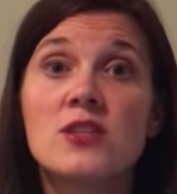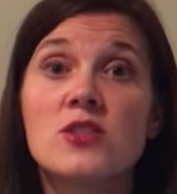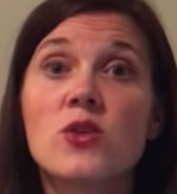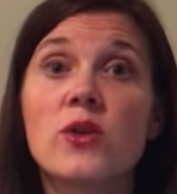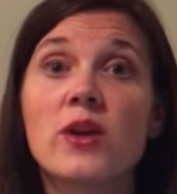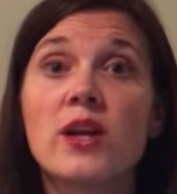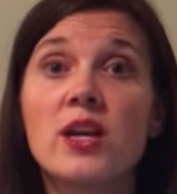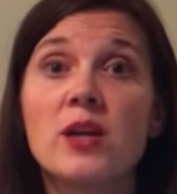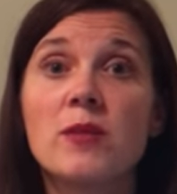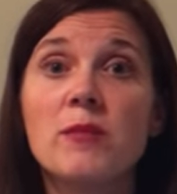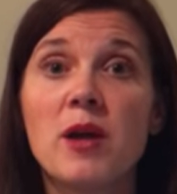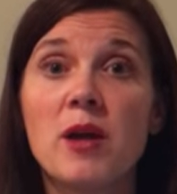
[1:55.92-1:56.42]
So
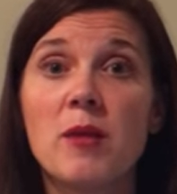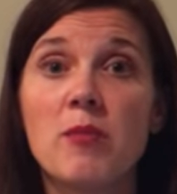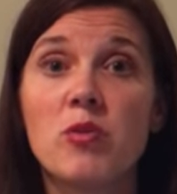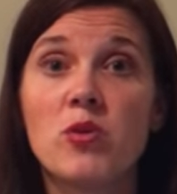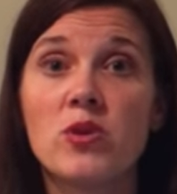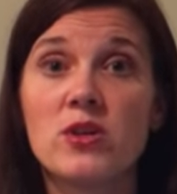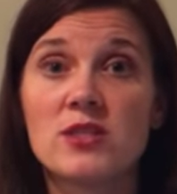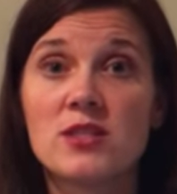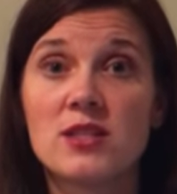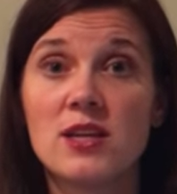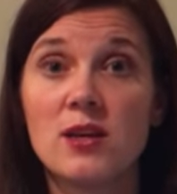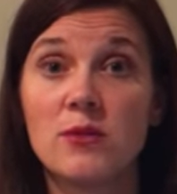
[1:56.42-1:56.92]
here my
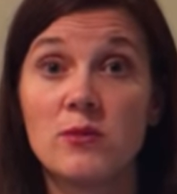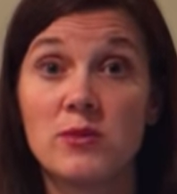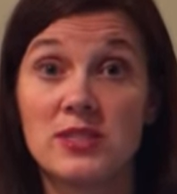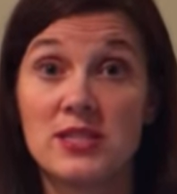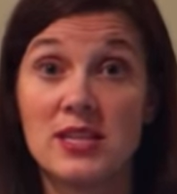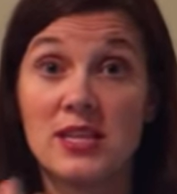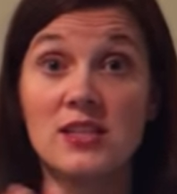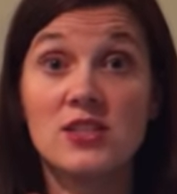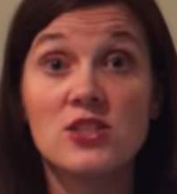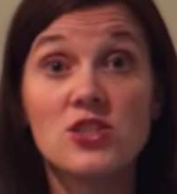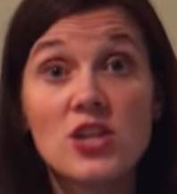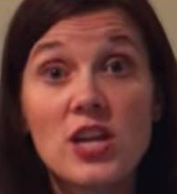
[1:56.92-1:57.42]
poor son was
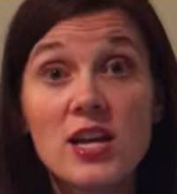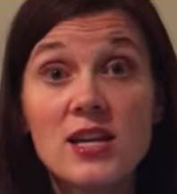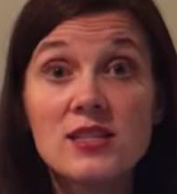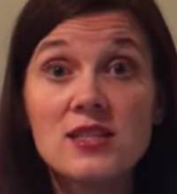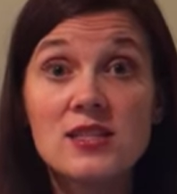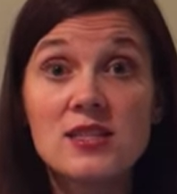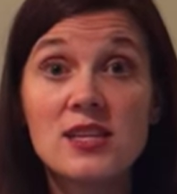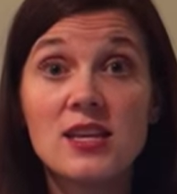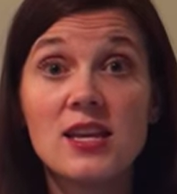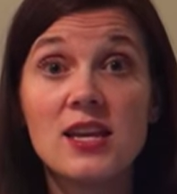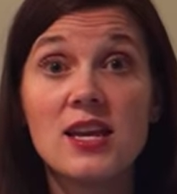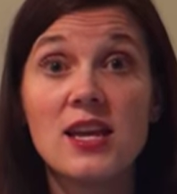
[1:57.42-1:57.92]

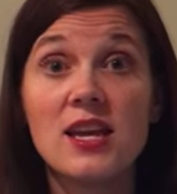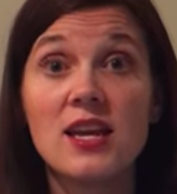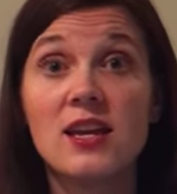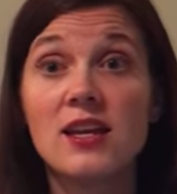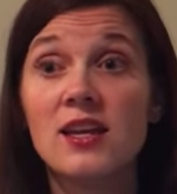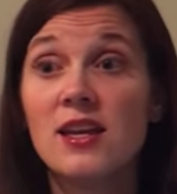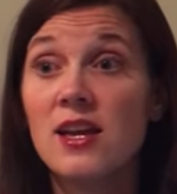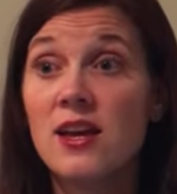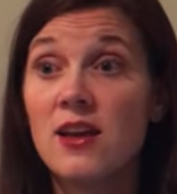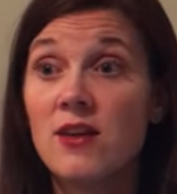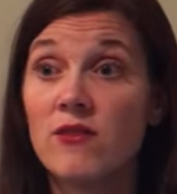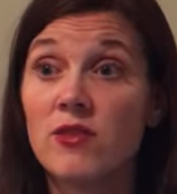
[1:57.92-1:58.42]
ingesting
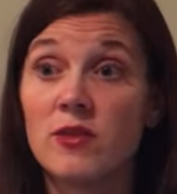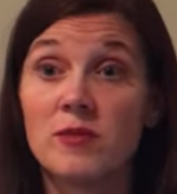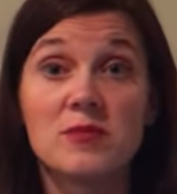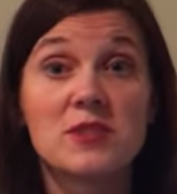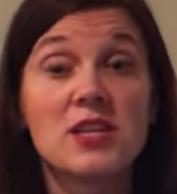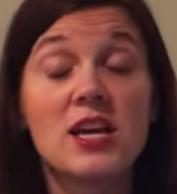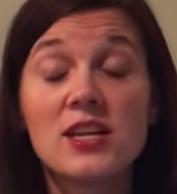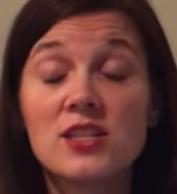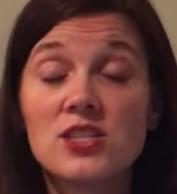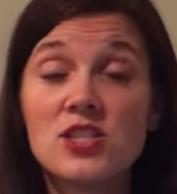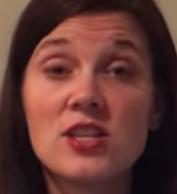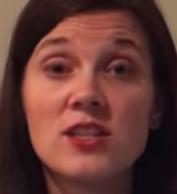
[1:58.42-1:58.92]
from
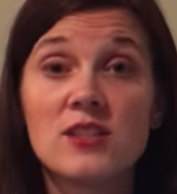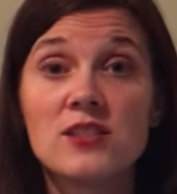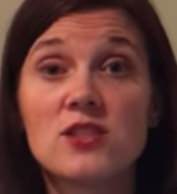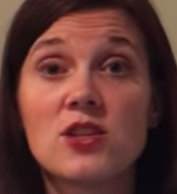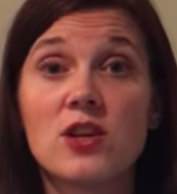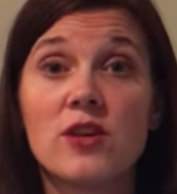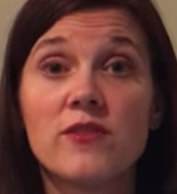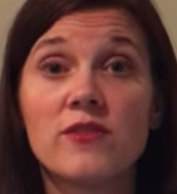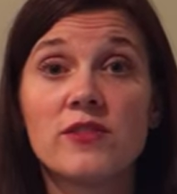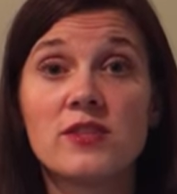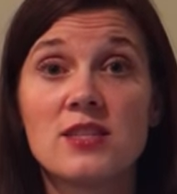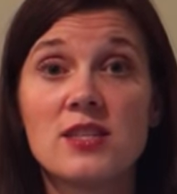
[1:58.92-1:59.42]
touching
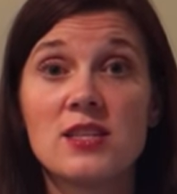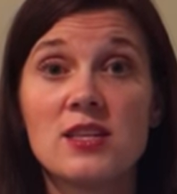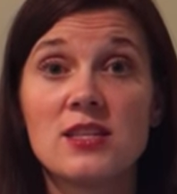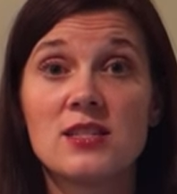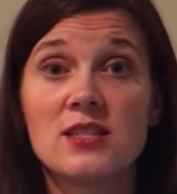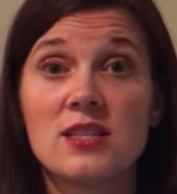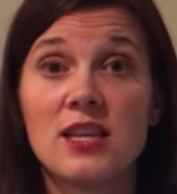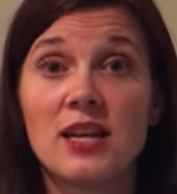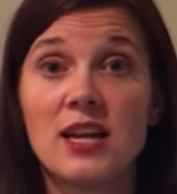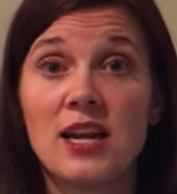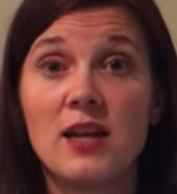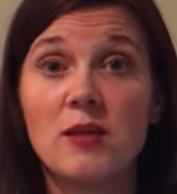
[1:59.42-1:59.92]

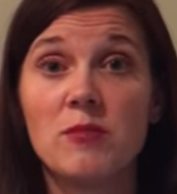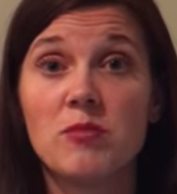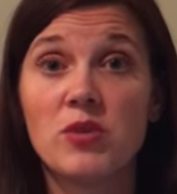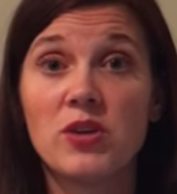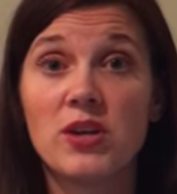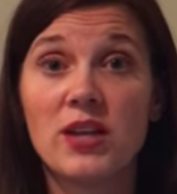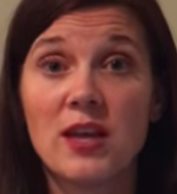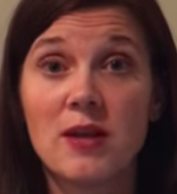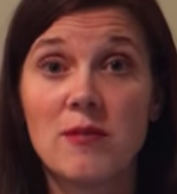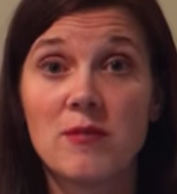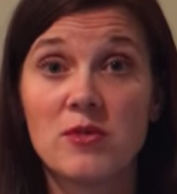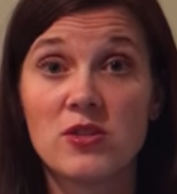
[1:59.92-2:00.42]
surfaces that I had
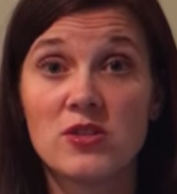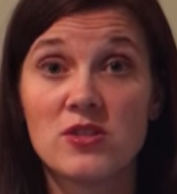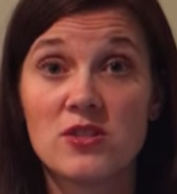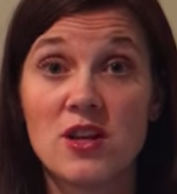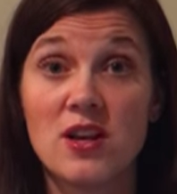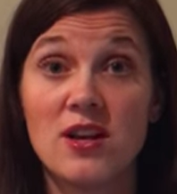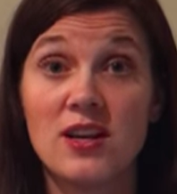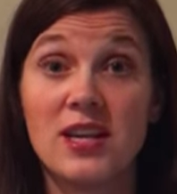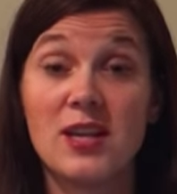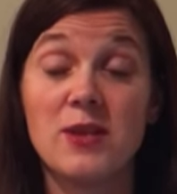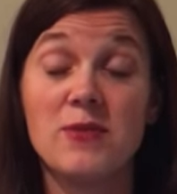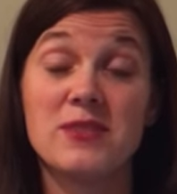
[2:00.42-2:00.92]
put chemicals
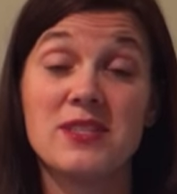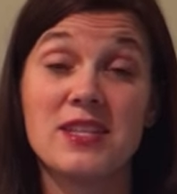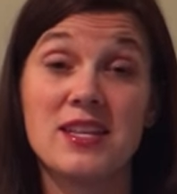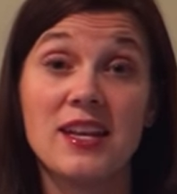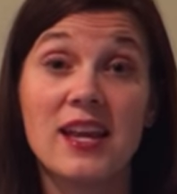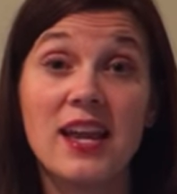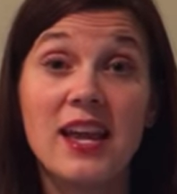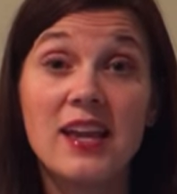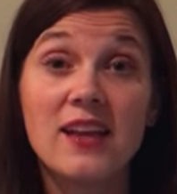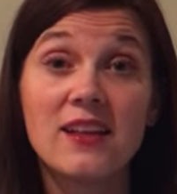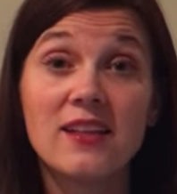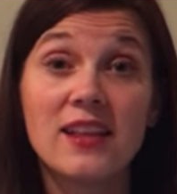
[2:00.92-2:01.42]
on. He was
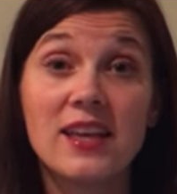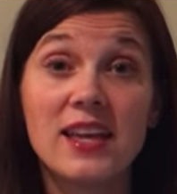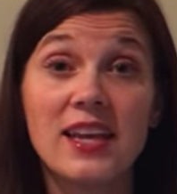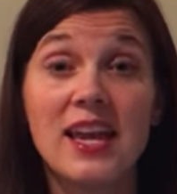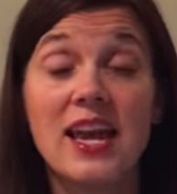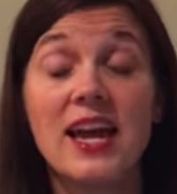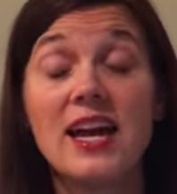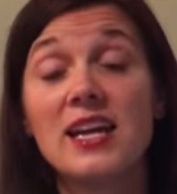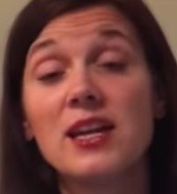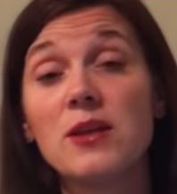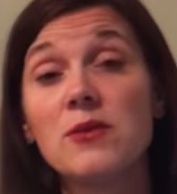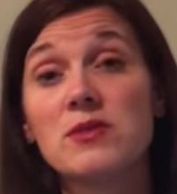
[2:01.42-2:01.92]
inhaling,
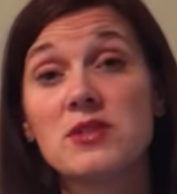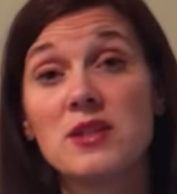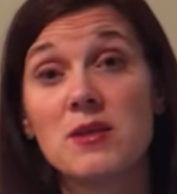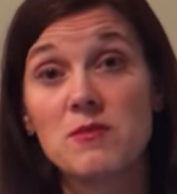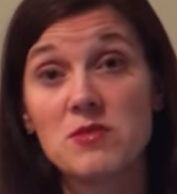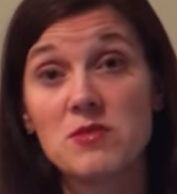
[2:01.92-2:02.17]
and he was